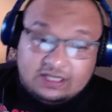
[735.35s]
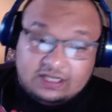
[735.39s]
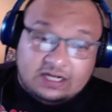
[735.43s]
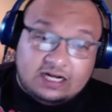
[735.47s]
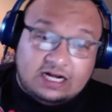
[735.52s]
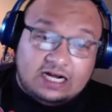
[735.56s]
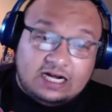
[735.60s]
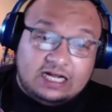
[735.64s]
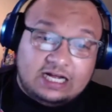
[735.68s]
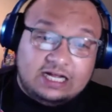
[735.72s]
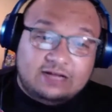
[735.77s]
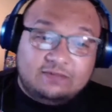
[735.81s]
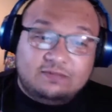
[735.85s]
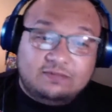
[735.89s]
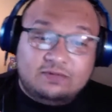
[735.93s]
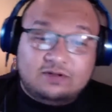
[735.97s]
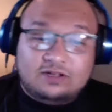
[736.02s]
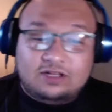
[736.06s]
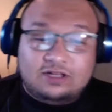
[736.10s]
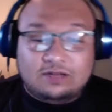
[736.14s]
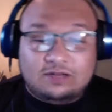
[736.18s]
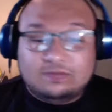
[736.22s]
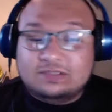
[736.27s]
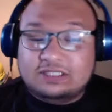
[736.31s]
I am
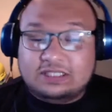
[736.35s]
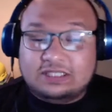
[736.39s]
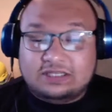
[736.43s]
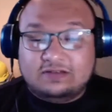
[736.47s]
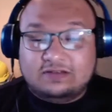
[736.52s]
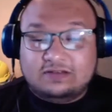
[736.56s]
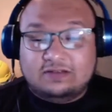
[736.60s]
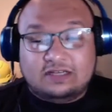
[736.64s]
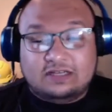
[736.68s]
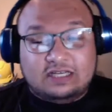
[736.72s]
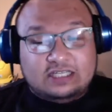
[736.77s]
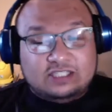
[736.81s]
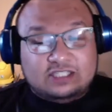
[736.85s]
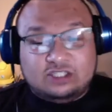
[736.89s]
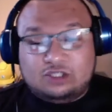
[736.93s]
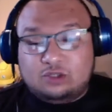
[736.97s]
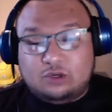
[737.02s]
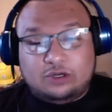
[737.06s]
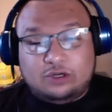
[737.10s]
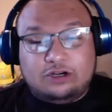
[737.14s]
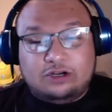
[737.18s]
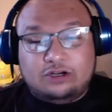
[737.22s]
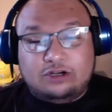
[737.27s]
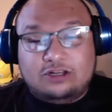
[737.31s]
clumsy,
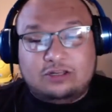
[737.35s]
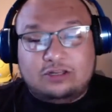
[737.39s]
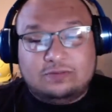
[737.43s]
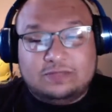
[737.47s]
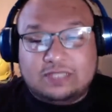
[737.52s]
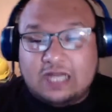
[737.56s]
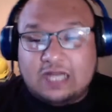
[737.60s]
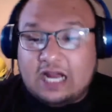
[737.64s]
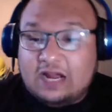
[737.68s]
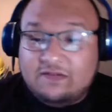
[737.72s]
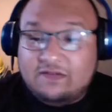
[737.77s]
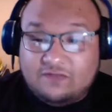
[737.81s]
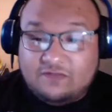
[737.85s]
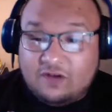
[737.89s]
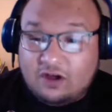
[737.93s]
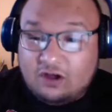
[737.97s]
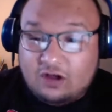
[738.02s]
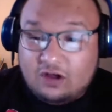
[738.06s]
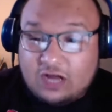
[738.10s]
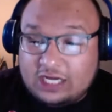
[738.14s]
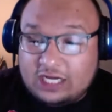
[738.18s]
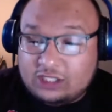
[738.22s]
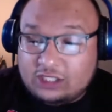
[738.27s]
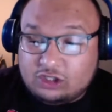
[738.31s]
extraordinarily clumsy. I fall,
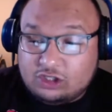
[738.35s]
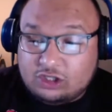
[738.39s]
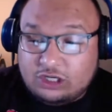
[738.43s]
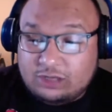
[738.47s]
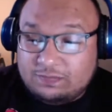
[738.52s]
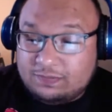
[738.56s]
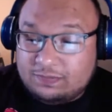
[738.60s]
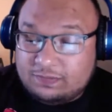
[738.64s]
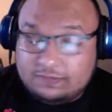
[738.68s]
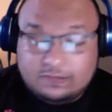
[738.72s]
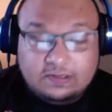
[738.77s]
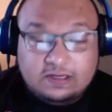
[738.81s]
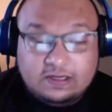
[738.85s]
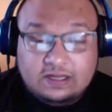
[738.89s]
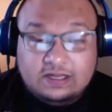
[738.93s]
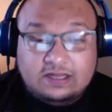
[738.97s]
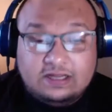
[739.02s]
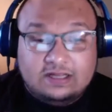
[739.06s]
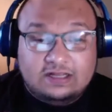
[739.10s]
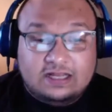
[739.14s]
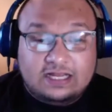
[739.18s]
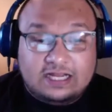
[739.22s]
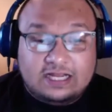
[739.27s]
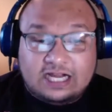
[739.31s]
I trip,
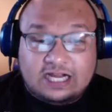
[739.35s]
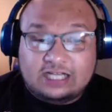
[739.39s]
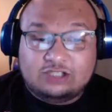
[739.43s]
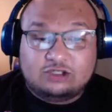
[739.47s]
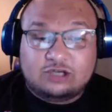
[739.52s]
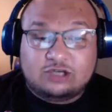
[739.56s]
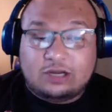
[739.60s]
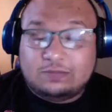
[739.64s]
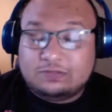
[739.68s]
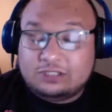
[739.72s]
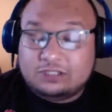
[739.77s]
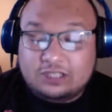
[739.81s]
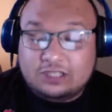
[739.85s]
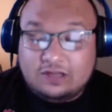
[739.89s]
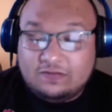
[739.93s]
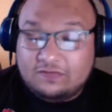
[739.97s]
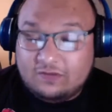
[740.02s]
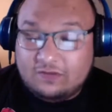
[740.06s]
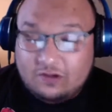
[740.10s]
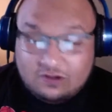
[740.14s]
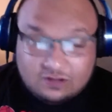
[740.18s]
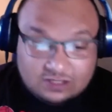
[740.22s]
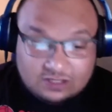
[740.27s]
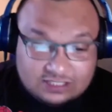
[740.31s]
like I drop stuff
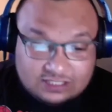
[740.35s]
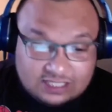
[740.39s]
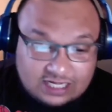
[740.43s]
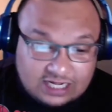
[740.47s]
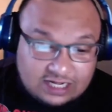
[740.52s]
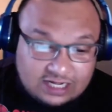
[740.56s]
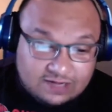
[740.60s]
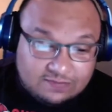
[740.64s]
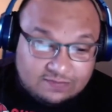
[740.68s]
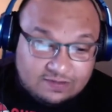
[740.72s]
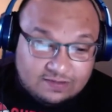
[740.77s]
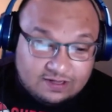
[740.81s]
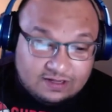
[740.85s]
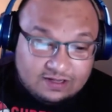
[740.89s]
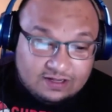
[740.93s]
all the time.